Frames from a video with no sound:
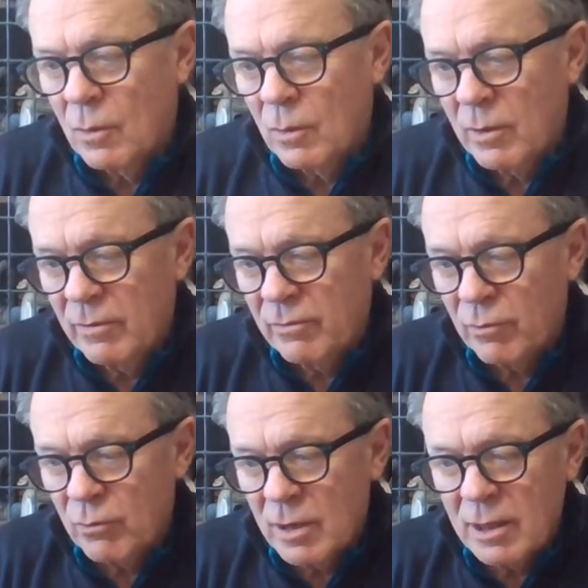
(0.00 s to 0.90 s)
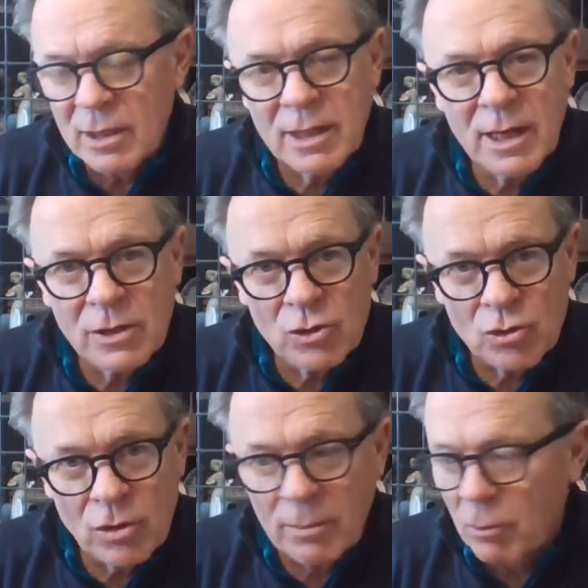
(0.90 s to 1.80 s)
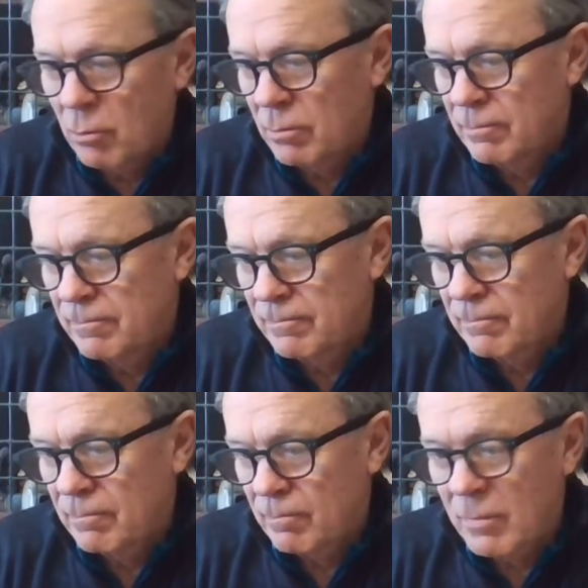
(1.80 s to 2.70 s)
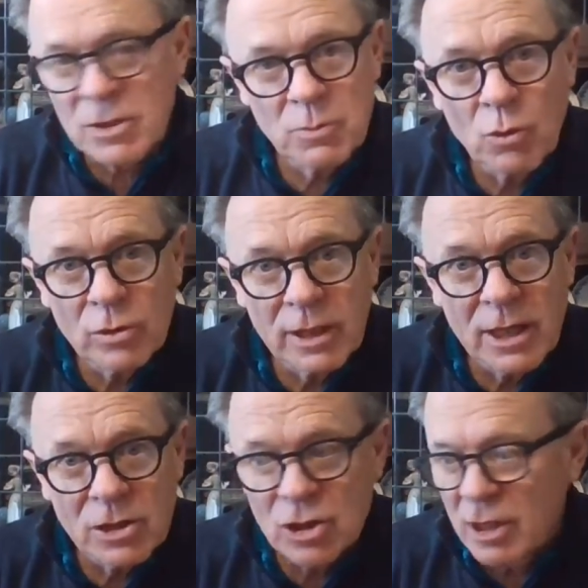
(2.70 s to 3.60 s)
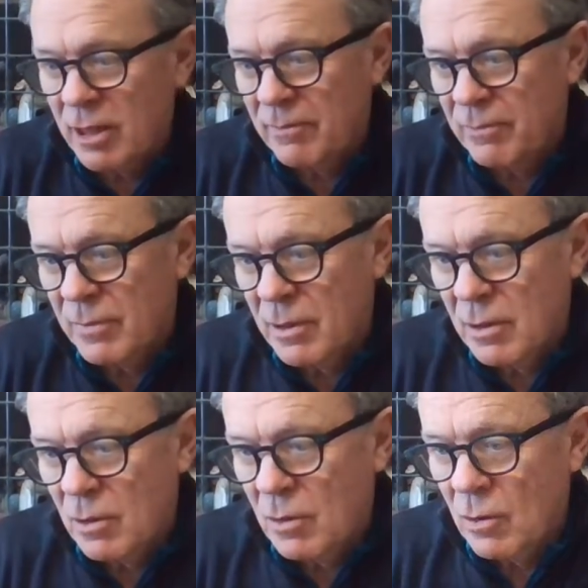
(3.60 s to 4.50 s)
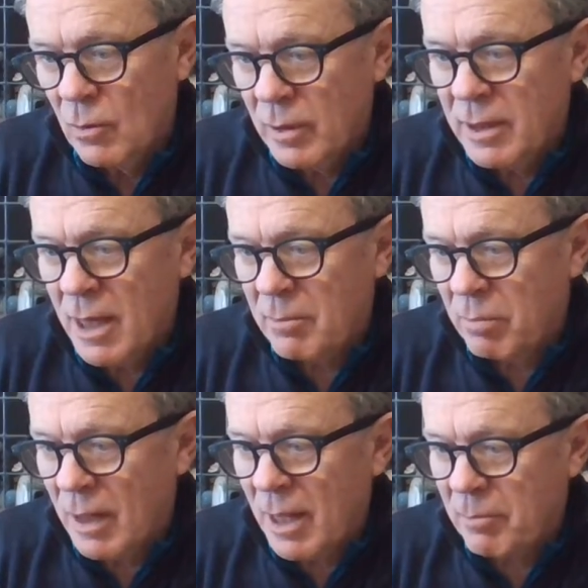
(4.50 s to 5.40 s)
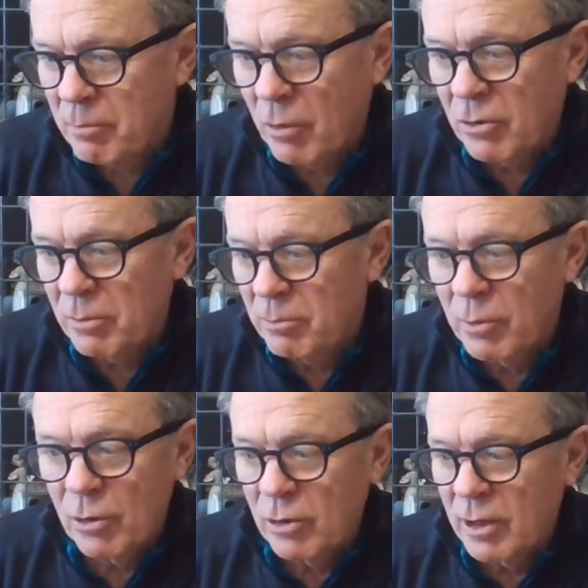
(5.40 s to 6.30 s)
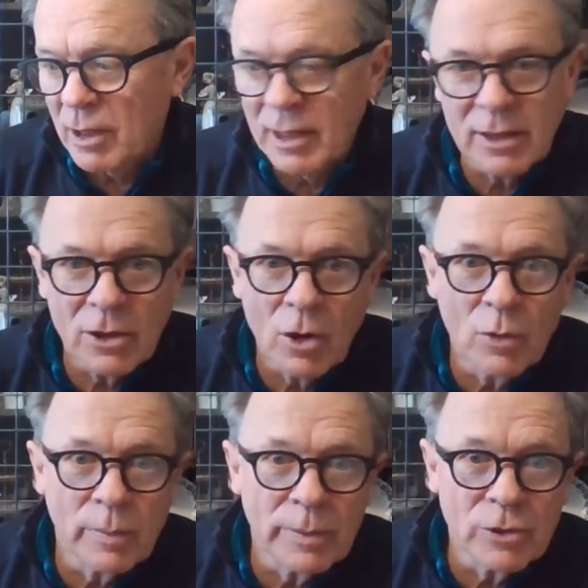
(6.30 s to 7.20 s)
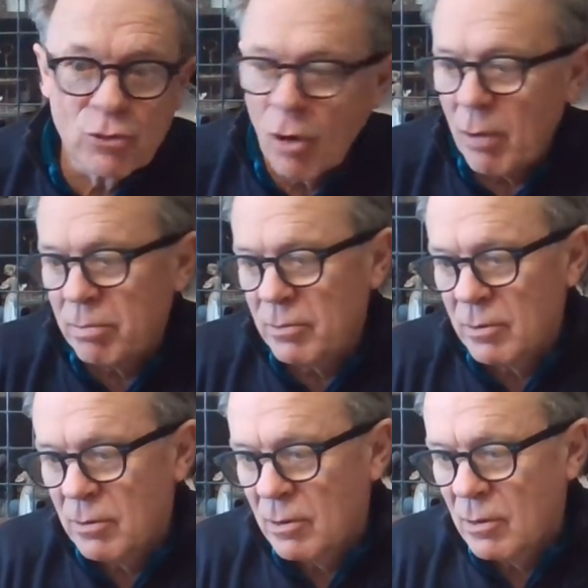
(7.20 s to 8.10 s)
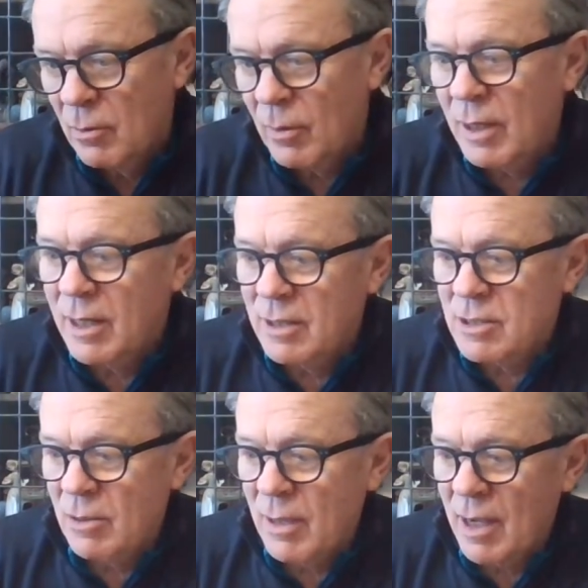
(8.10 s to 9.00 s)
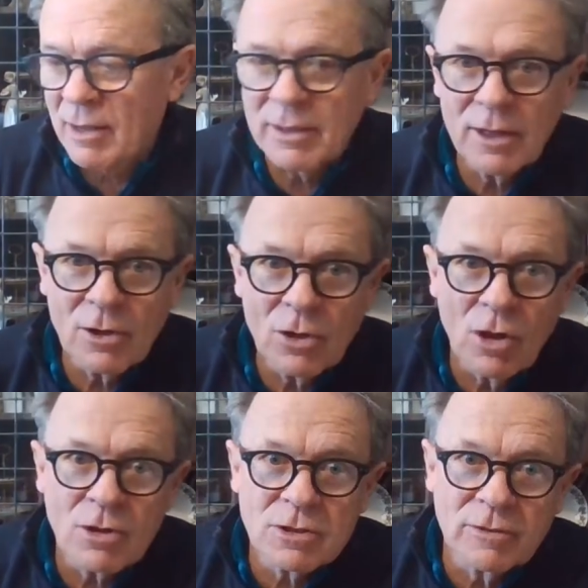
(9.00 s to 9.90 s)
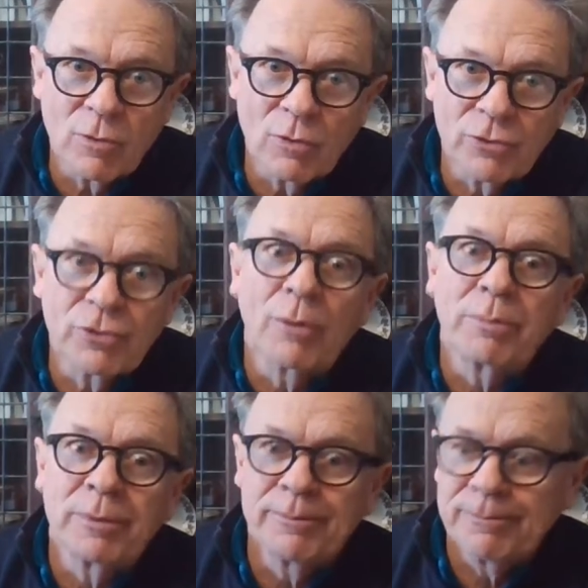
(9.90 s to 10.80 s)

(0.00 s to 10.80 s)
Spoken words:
We've really had trouble, much more than our share. When that black-bottomed birdie let go and we dropped, we landed so hard that our clocks have all stopped.